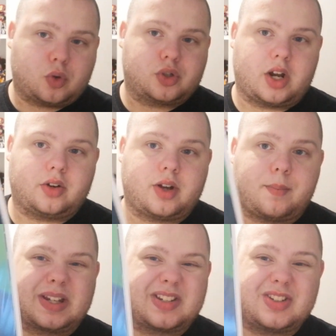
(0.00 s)
War Journal
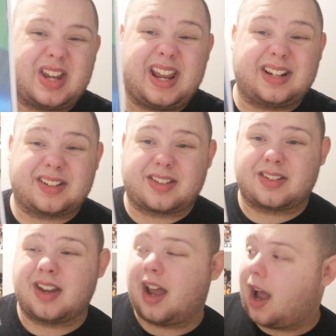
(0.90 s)
number
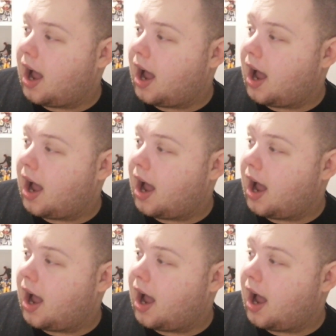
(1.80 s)
6.